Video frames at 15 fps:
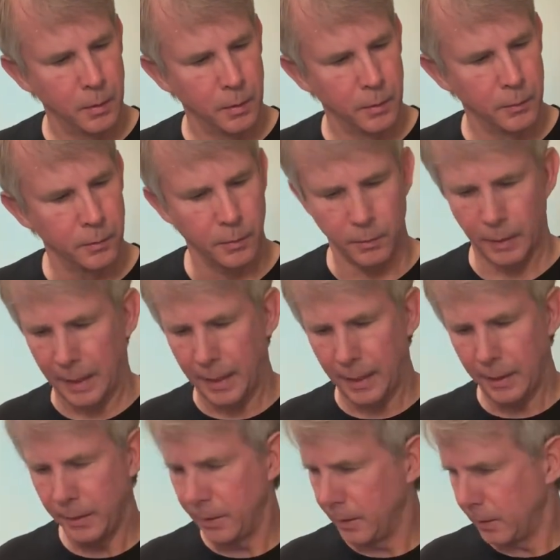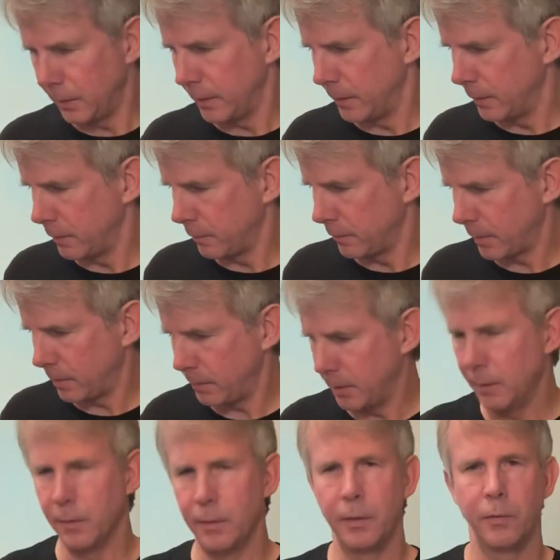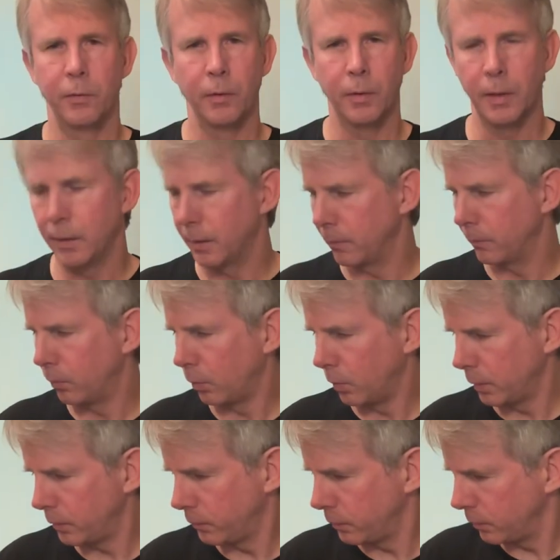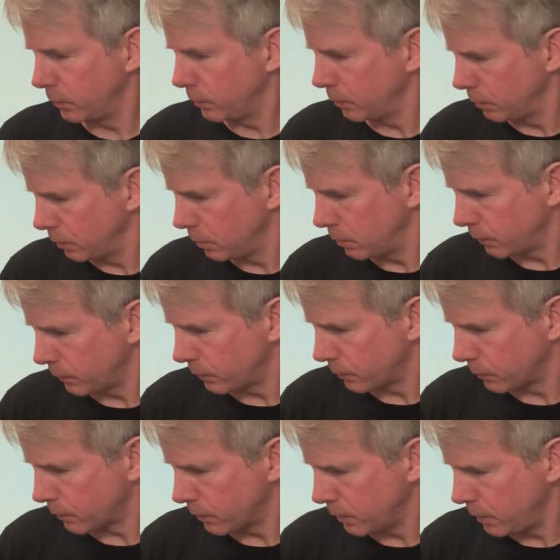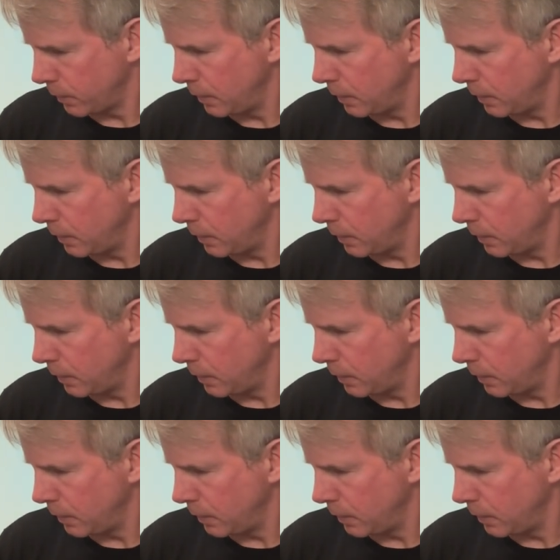So I now have, how many of these do I have? 1, 2, 3,